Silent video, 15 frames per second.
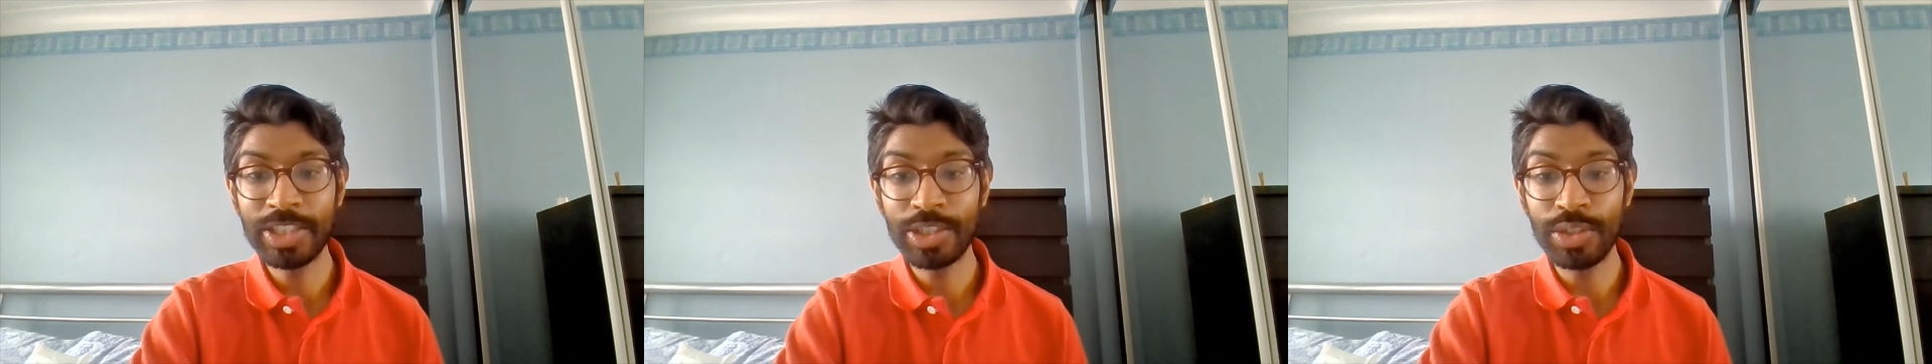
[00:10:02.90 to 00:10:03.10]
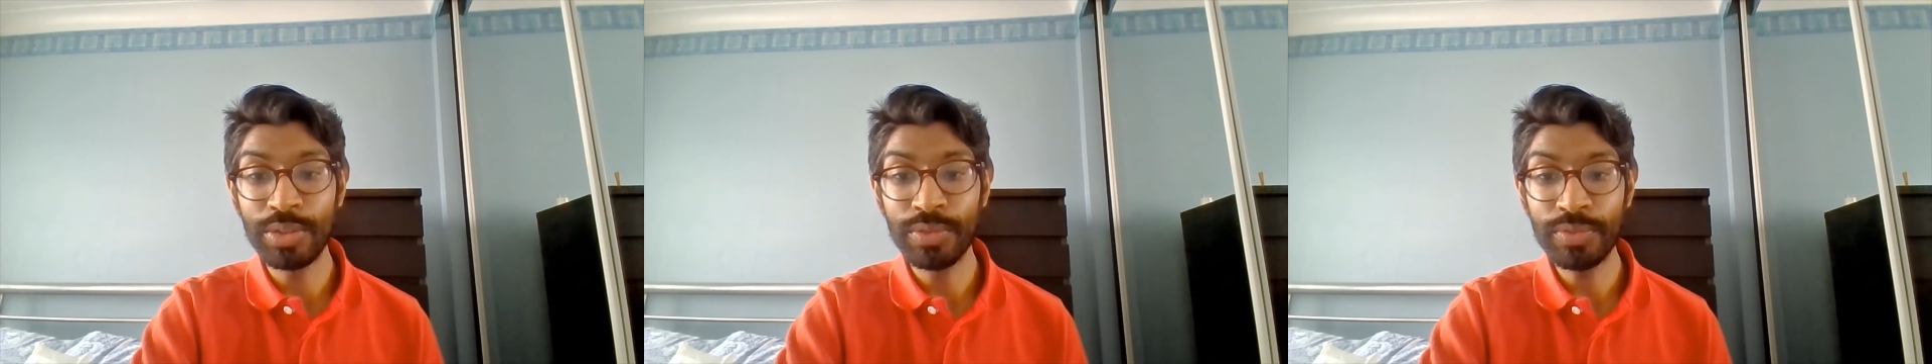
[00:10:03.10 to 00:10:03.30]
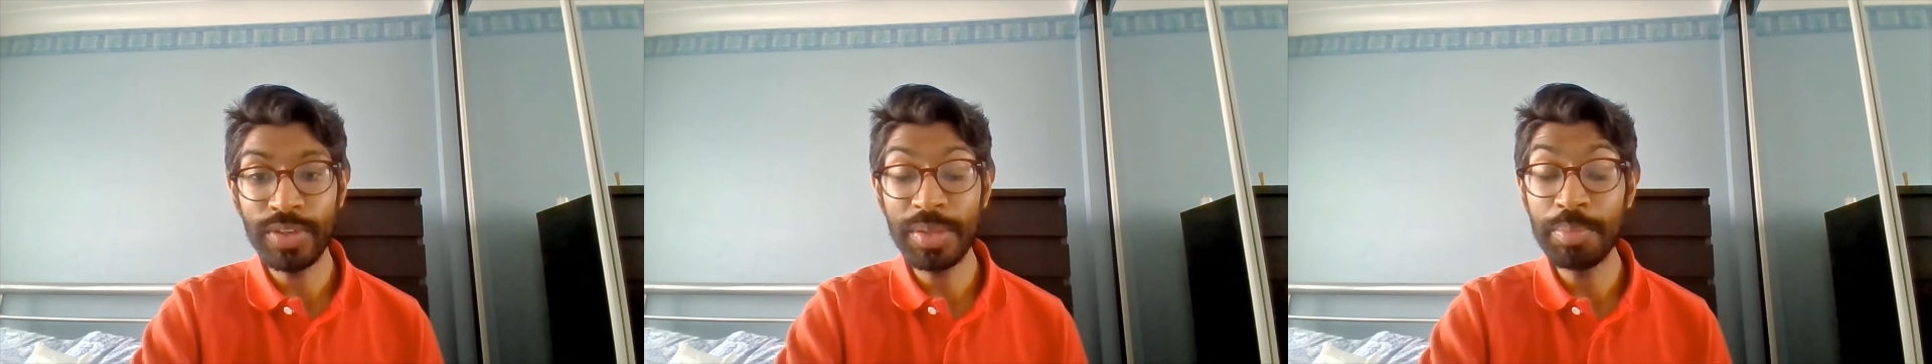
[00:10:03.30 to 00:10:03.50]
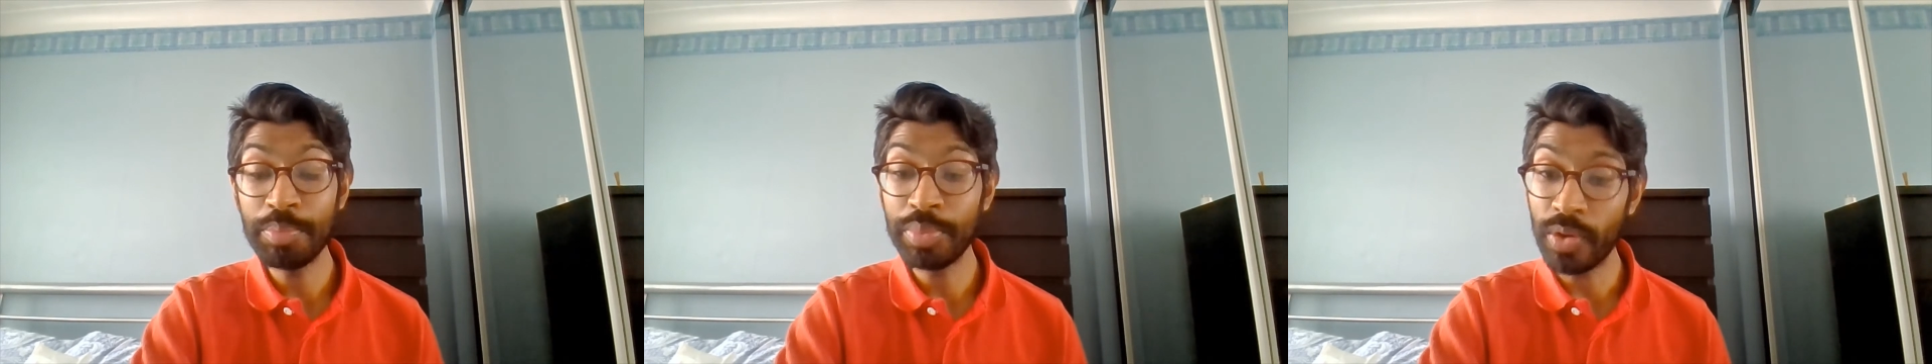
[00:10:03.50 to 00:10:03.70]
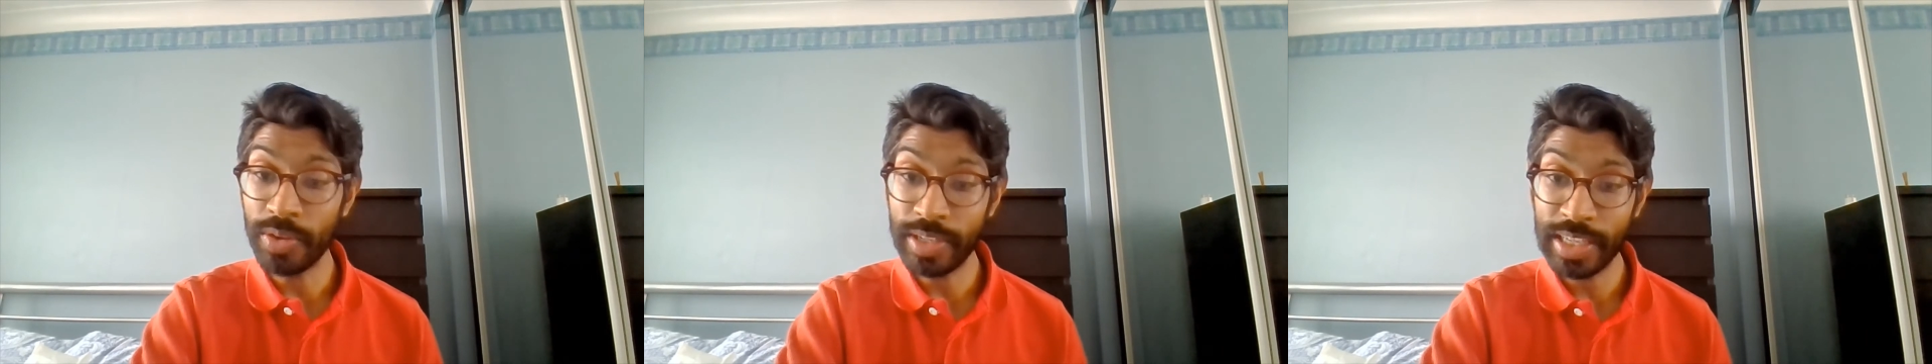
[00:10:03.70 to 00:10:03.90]
Q3.
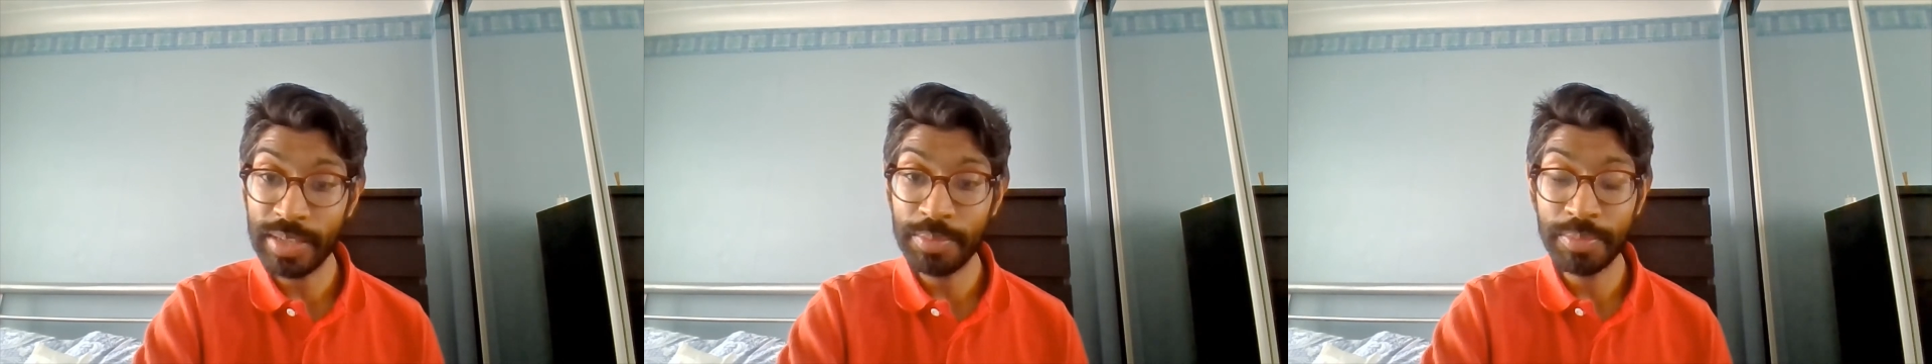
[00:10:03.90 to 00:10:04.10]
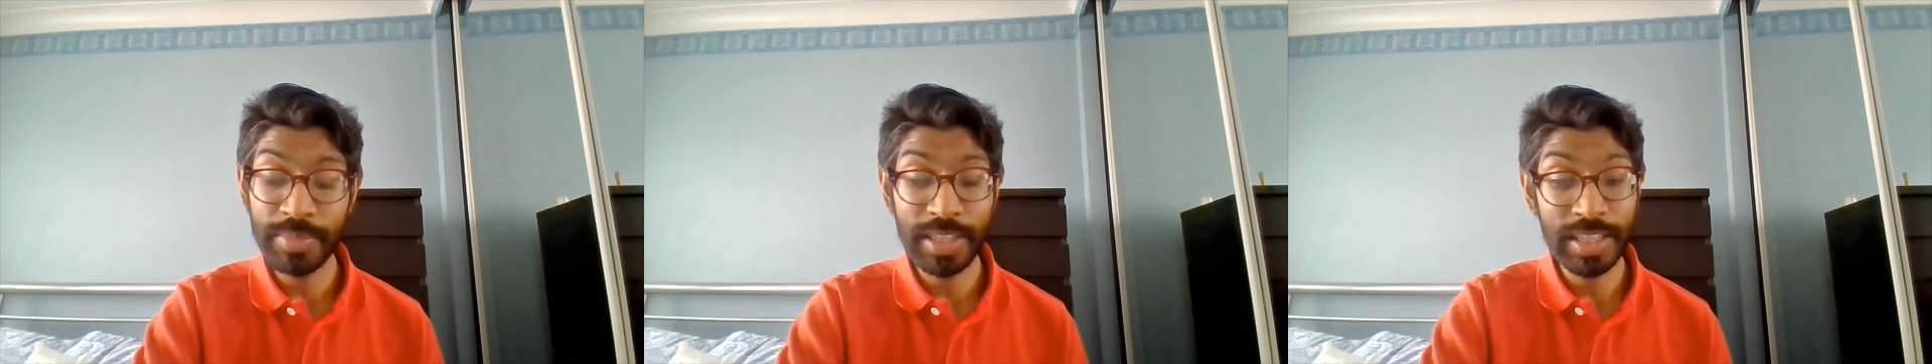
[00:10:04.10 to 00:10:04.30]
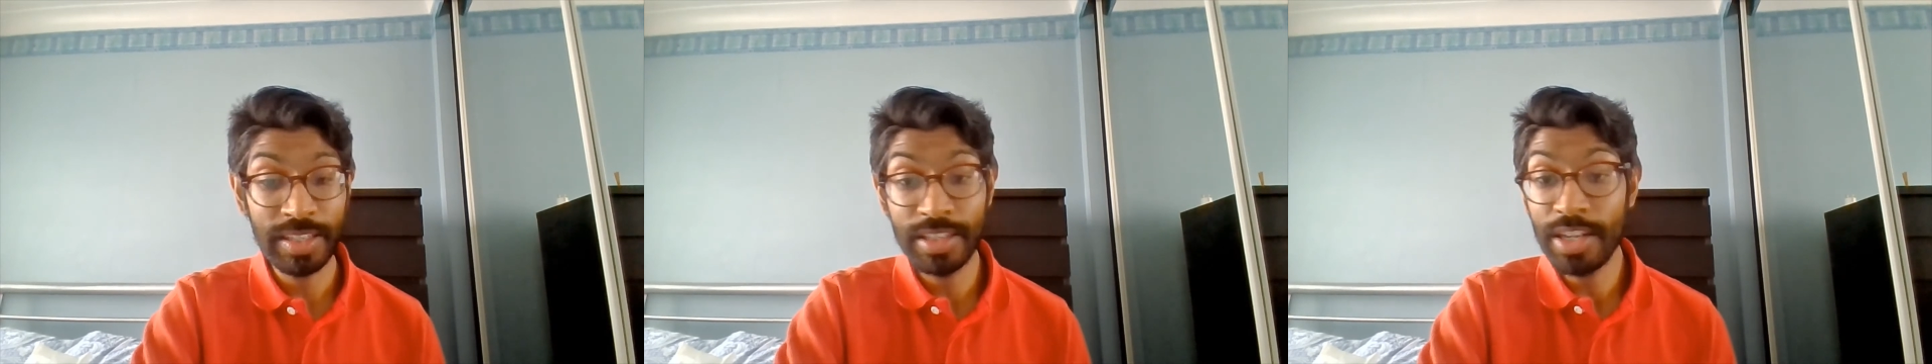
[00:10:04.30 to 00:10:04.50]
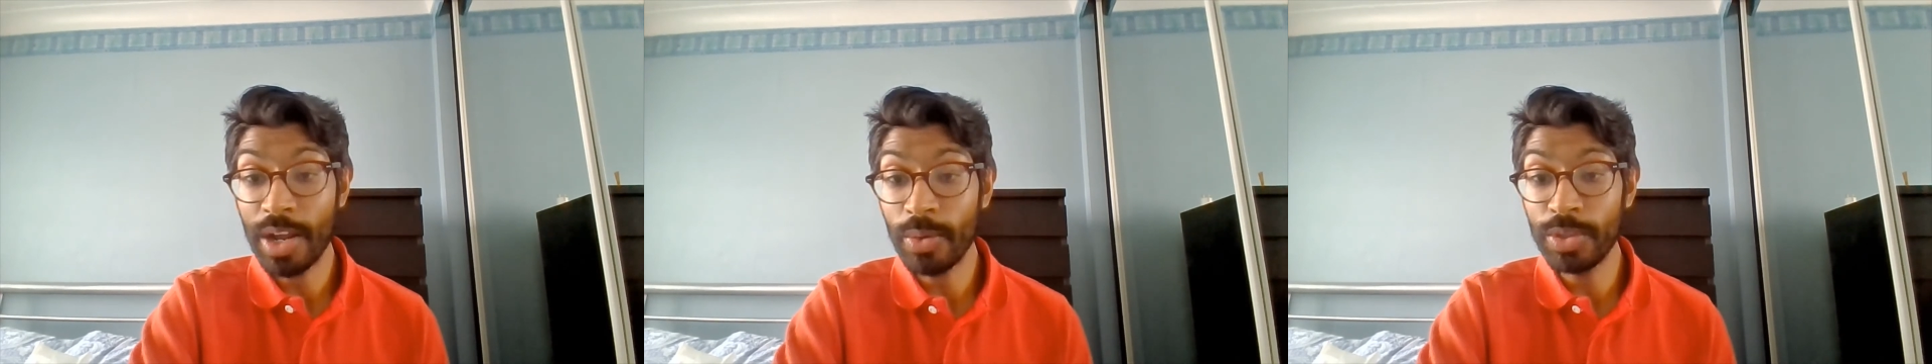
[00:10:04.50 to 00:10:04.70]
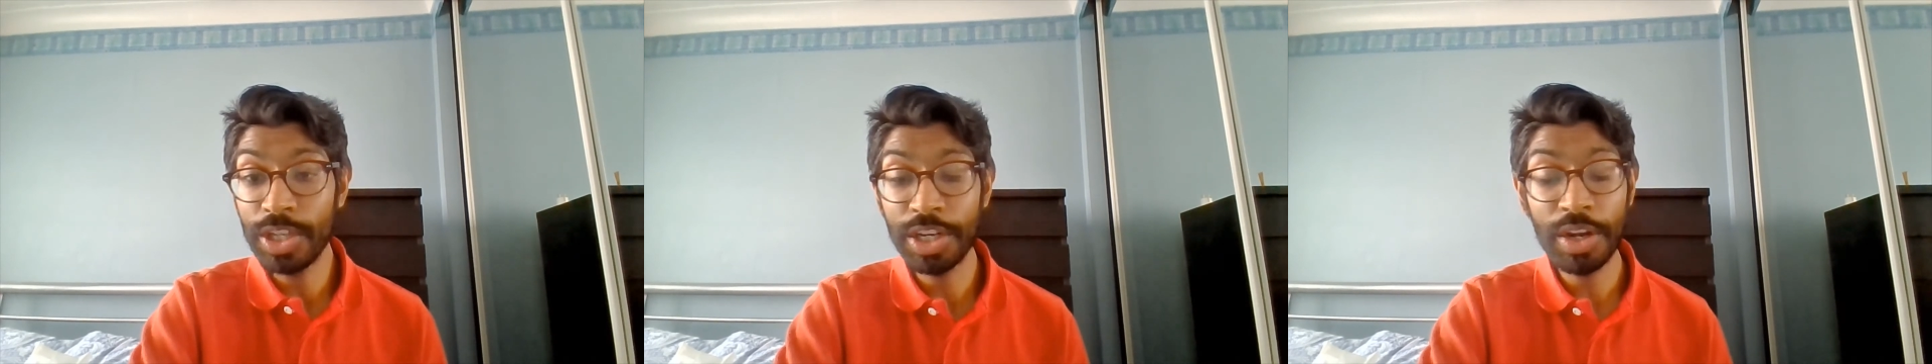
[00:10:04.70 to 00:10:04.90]
But
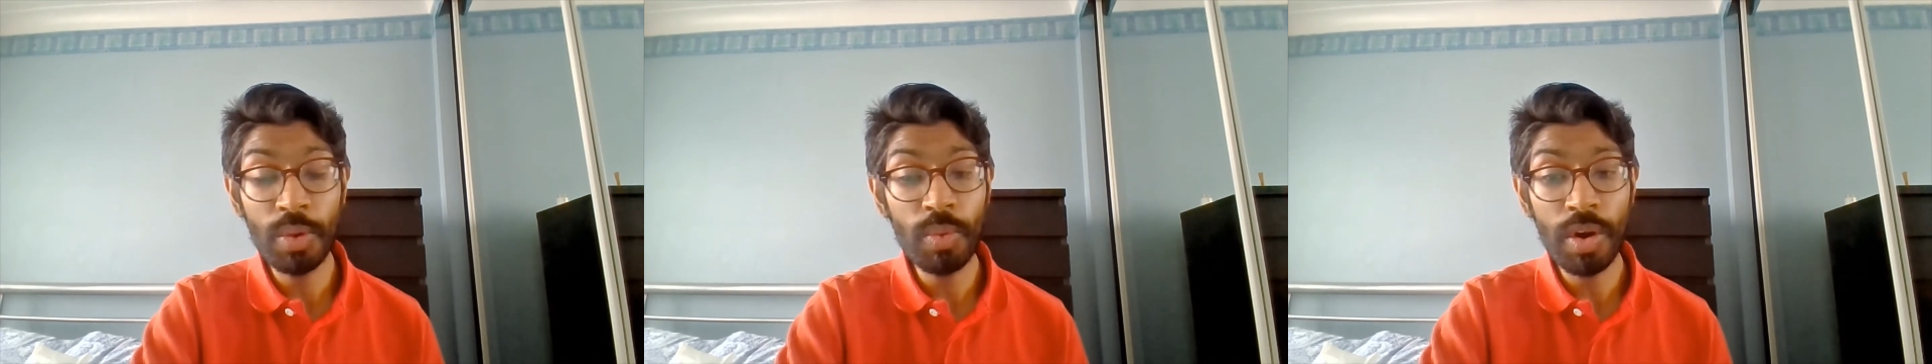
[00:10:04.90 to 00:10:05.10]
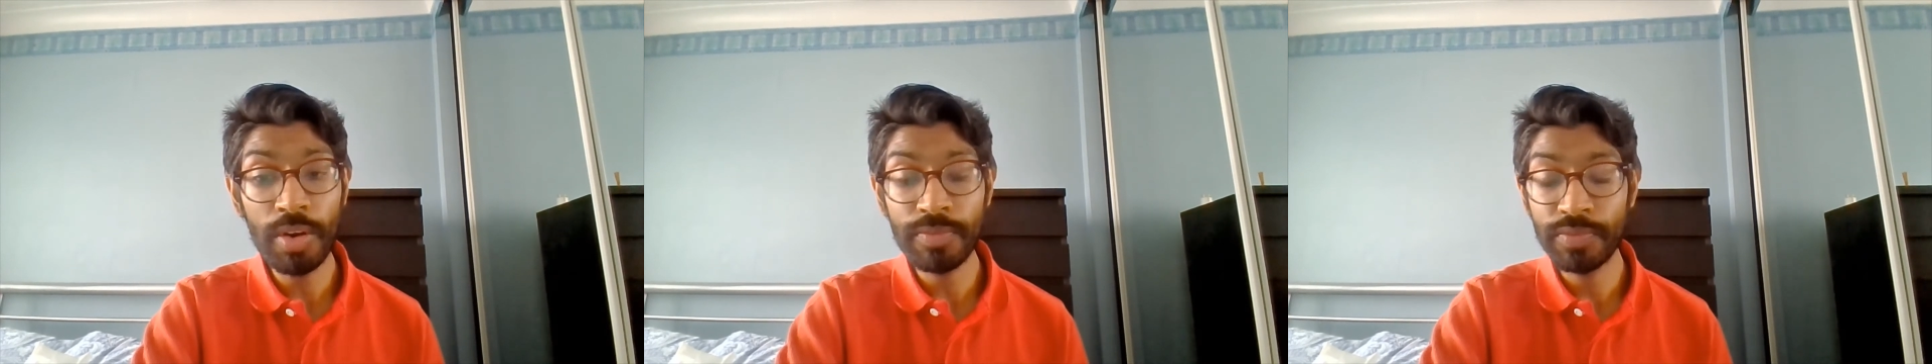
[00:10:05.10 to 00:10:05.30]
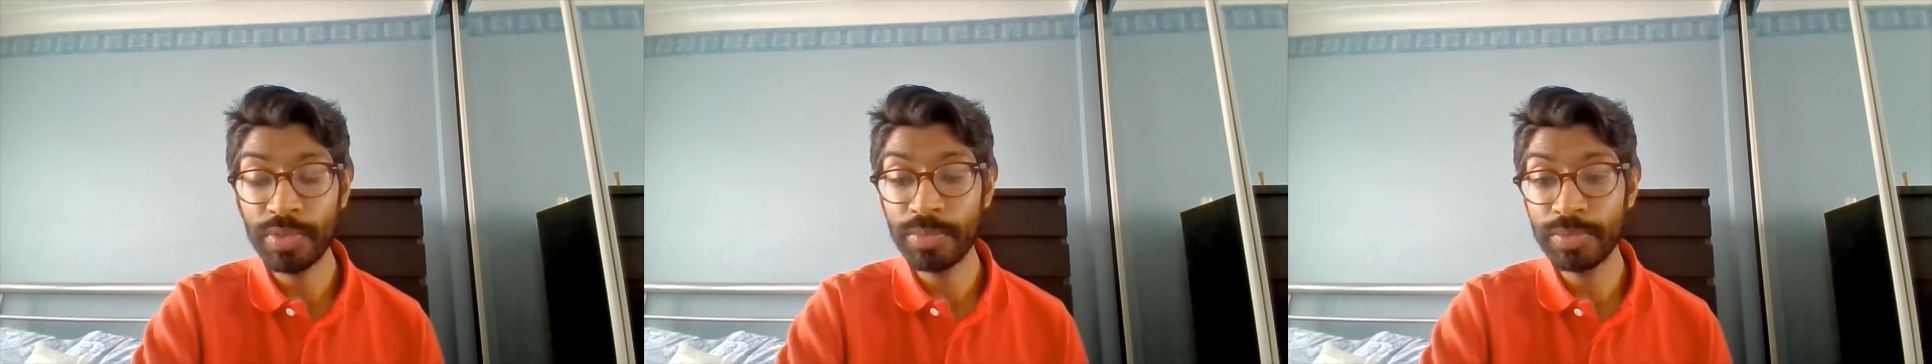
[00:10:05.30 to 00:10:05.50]
you know what?